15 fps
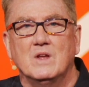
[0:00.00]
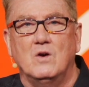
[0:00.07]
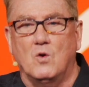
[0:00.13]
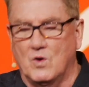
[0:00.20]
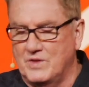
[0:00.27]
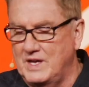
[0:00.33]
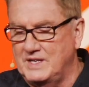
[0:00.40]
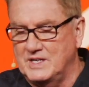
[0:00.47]

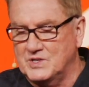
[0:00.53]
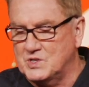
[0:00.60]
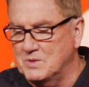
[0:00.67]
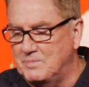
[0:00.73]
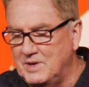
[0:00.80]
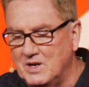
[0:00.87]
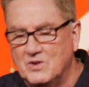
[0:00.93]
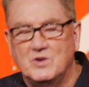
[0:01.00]
or they
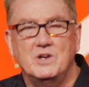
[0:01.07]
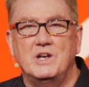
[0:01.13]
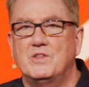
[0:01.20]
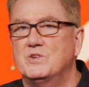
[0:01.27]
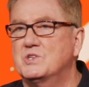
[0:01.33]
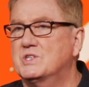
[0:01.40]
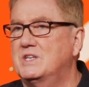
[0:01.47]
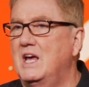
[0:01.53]
disappear to
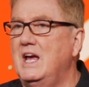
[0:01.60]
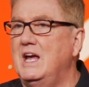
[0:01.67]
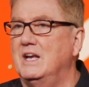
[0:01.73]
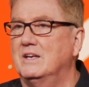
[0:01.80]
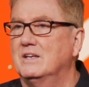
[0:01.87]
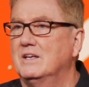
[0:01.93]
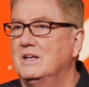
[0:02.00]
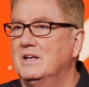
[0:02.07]
another
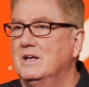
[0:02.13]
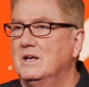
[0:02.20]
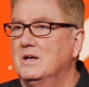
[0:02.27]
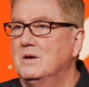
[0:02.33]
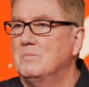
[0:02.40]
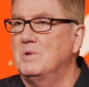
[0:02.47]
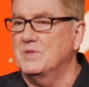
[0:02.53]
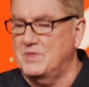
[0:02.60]
state.
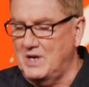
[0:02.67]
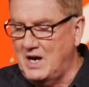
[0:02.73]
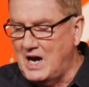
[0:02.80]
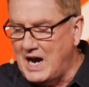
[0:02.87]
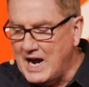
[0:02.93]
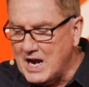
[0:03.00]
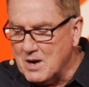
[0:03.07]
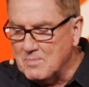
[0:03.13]
But the
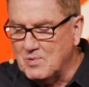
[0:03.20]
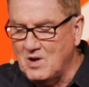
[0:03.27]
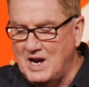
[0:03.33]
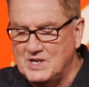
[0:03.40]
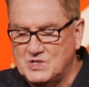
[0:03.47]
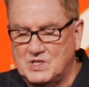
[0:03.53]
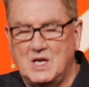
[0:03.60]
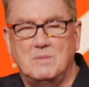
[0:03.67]
higher
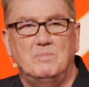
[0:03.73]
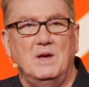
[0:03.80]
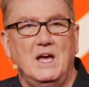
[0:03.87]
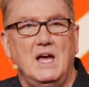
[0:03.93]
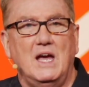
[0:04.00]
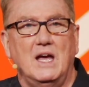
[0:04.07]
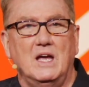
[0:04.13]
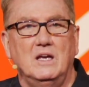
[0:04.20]
price they
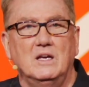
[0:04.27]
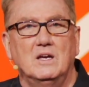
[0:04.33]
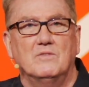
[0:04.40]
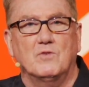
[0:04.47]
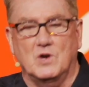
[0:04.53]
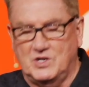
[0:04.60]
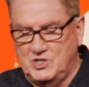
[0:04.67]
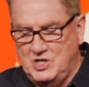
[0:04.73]
pay
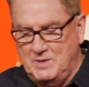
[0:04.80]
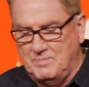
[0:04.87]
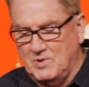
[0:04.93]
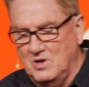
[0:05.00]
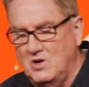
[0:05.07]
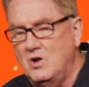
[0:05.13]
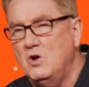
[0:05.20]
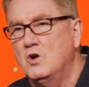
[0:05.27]
for a
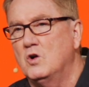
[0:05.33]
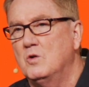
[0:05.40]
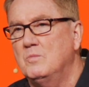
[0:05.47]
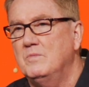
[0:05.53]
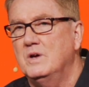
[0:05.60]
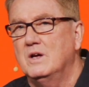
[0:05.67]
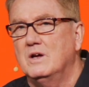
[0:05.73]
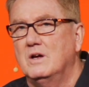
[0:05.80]
cheaper
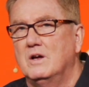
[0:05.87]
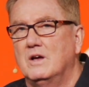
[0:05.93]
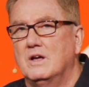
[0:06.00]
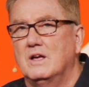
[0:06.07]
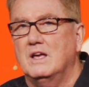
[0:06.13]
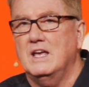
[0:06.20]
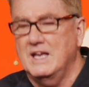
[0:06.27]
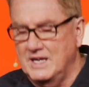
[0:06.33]
home
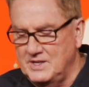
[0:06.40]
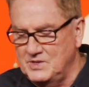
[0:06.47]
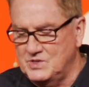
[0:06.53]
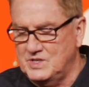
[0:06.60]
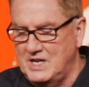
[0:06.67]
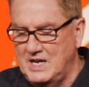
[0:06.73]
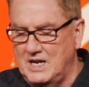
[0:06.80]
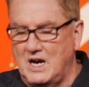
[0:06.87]

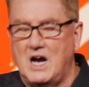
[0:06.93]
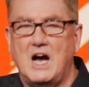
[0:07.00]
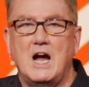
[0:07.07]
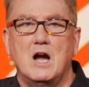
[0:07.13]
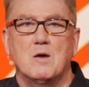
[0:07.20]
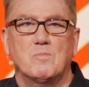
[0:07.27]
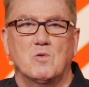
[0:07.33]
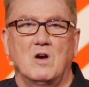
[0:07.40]
ends in a
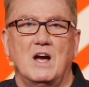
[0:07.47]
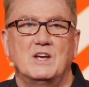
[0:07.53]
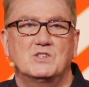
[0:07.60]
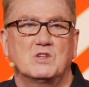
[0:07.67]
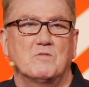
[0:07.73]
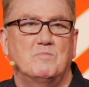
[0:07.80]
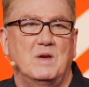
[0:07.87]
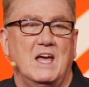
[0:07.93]
higher
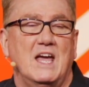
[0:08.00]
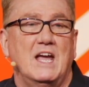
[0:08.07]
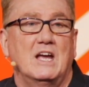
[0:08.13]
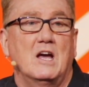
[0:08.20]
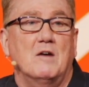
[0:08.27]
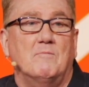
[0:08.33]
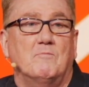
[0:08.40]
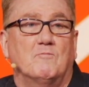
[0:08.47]
price of
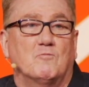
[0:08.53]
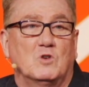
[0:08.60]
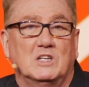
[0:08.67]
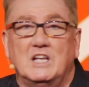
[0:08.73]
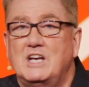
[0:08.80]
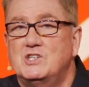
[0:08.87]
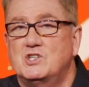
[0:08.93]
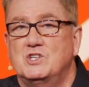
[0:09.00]
paying up
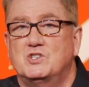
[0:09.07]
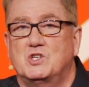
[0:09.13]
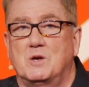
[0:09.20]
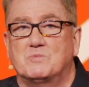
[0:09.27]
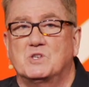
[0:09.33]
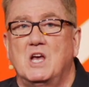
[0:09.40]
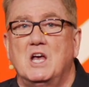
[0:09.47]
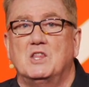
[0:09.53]

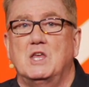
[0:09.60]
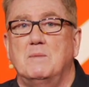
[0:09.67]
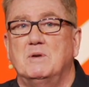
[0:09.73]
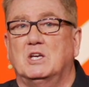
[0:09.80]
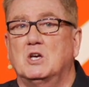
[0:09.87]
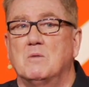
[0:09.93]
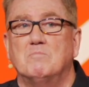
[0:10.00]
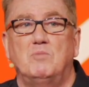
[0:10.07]
relationships. They
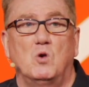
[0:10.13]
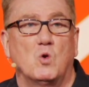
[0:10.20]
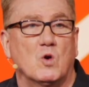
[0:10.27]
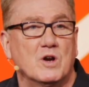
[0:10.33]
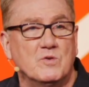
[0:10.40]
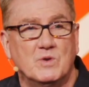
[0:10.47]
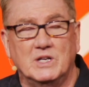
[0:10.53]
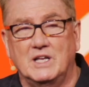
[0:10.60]
become
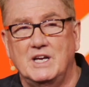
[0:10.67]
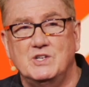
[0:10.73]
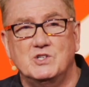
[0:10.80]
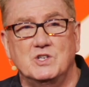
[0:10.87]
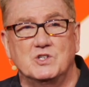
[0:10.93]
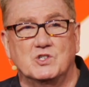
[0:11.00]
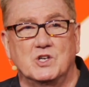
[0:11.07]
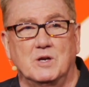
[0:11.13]
poor in
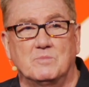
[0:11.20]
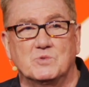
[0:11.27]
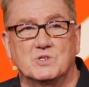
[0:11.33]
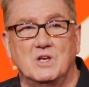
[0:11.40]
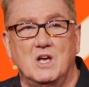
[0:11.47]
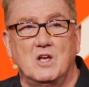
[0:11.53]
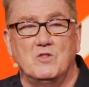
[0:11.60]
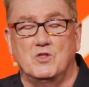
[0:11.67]

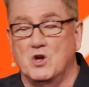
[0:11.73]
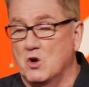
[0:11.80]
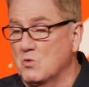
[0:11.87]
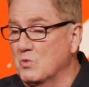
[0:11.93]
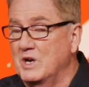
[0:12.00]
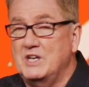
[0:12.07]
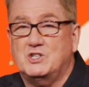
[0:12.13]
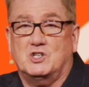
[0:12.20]
relationships. They're
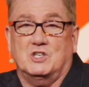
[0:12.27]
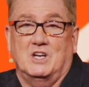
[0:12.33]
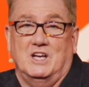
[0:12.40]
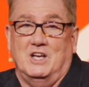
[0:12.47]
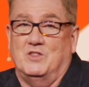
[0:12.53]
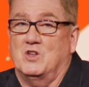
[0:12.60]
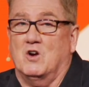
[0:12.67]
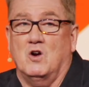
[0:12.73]
rich
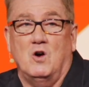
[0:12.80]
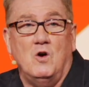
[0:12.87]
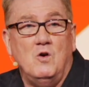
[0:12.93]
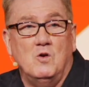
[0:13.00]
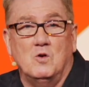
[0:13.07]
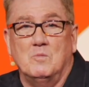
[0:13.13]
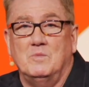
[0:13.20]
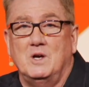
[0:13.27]
in their
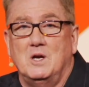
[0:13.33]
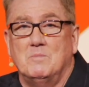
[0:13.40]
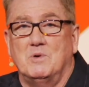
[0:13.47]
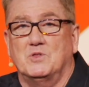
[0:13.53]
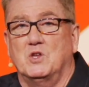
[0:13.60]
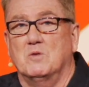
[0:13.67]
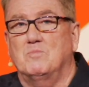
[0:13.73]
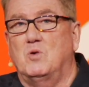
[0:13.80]
home,
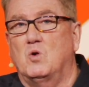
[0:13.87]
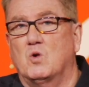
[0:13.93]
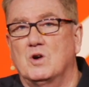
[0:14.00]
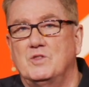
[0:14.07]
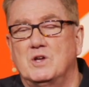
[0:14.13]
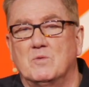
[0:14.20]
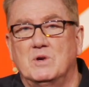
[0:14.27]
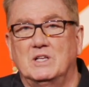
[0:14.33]
but they're poor
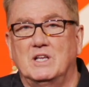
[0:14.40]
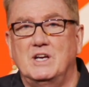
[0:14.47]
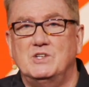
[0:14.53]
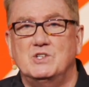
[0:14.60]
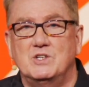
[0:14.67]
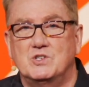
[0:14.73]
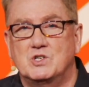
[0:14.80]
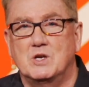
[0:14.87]
in their
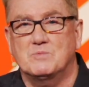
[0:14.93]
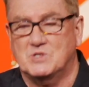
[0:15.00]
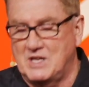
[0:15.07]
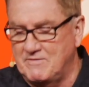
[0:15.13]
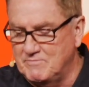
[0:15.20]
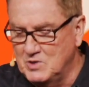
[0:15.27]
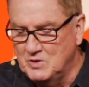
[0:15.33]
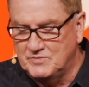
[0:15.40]
relationships.
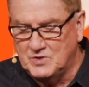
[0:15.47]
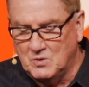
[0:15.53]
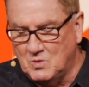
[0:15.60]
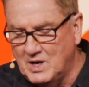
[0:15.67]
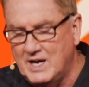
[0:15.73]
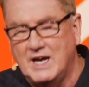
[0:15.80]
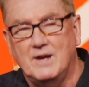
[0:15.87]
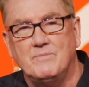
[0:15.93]
They've moved
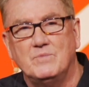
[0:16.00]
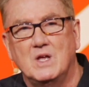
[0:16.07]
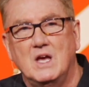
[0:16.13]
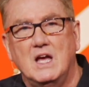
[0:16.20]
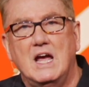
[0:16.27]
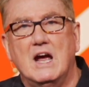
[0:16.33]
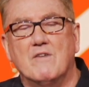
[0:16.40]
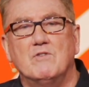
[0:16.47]
away.
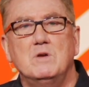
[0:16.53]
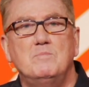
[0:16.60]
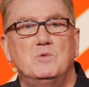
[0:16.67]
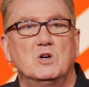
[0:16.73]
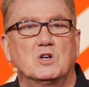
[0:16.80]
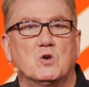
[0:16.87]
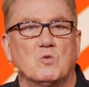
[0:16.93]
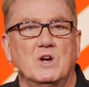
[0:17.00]
Every
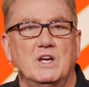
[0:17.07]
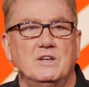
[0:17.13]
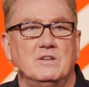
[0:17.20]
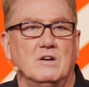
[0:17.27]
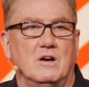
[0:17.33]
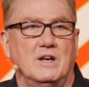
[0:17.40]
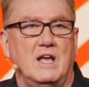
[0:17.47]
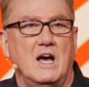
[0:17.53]
book
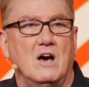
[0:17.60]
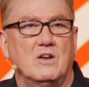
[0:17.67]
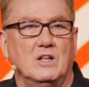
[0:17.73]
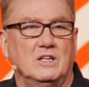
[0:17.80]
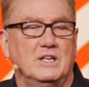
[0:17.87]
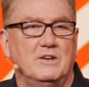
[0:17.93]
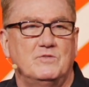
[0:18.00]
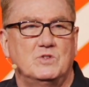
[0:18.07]
written on how to
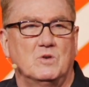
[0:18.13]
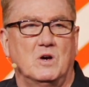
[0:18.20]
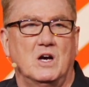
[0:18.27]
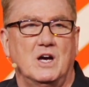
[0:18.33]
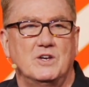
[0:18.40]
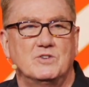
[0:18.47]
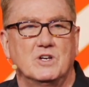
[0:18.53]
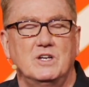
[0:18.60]
live to
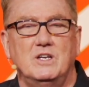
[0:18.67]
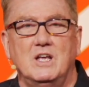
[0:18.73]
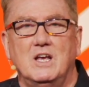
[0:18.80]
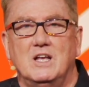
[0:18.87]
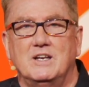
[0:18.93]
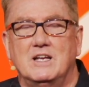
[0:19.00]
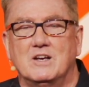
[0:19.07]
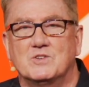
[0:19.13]
100,
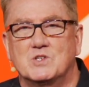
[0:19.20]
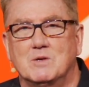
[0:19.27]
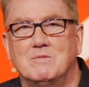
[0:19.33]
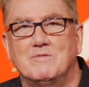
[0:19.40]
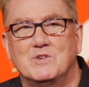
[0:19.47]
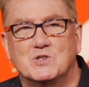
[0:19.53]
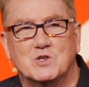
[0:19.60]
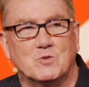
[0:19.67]
now some
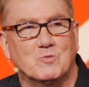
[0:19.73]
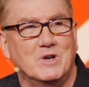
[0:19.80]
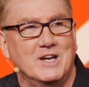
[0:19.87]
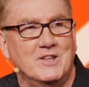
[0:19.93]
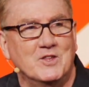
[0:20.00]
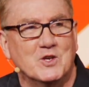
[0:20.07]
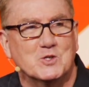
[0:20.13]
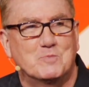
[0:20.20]
of us are
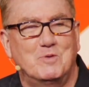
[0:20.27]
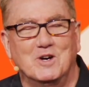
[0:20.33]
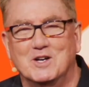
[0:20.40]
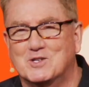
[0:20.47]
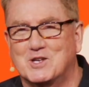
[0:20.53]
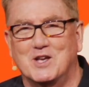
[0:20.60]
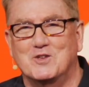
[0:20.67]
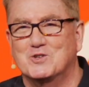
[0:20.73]
reading those
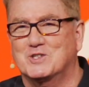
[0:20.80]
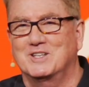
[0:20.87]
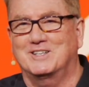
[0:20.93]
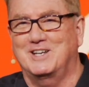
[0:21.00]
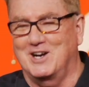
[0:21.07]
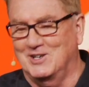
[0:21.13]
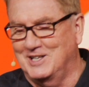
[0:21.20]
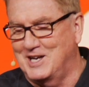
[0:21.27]
books, others could
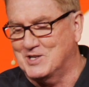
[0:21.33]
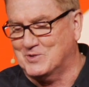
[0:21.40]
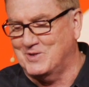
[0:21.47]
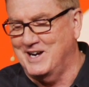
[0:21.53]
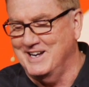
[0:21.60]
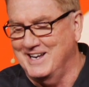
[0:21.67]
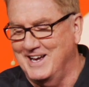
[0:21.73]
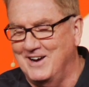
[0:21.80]
care less
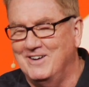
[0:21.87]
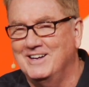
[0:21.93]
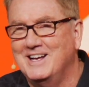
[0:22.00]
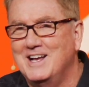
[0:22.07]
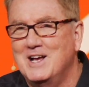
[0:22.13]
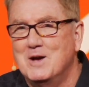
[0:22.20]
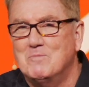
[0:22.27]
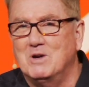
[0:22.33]
right now,
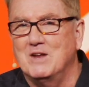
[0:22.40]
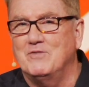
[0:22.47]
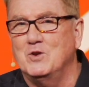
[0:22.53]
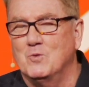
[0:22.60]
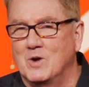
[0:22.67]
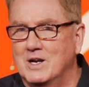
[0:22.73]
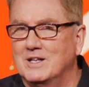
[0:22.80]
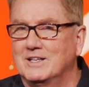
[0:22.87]
but if
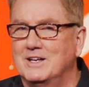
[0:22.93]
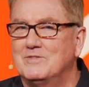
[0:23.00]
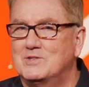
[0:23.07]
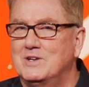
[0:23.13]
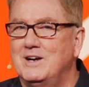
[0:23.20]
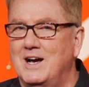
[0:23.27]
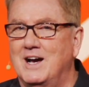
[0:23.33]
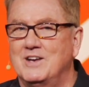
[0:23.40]
you want to live
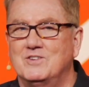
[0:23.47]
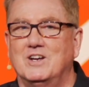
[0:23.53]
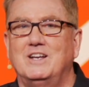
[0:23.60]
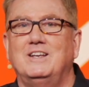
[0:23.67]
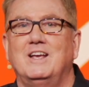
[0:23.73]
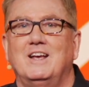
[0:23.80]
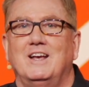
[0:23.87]
to 100,